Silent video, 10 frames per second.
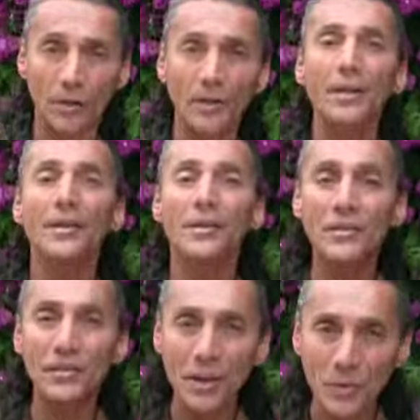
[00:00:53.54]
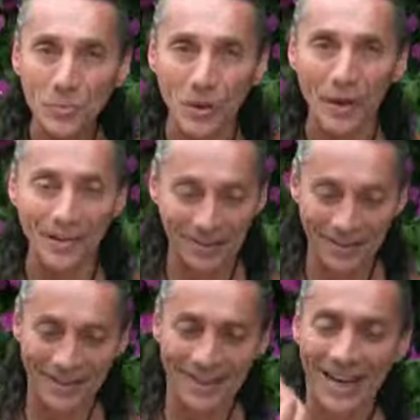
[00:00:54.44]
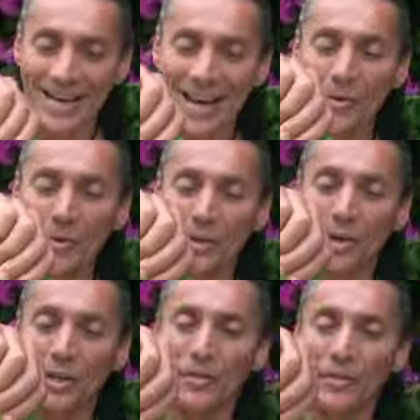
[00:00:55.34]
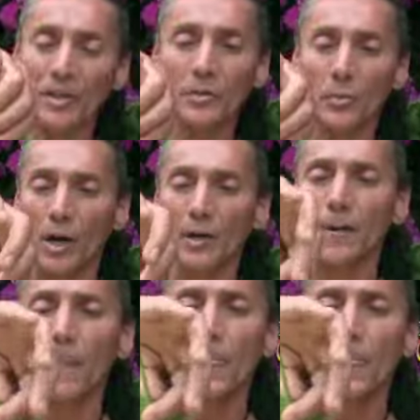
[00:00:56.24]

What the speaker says: it the sage plant. And now when you look at this one,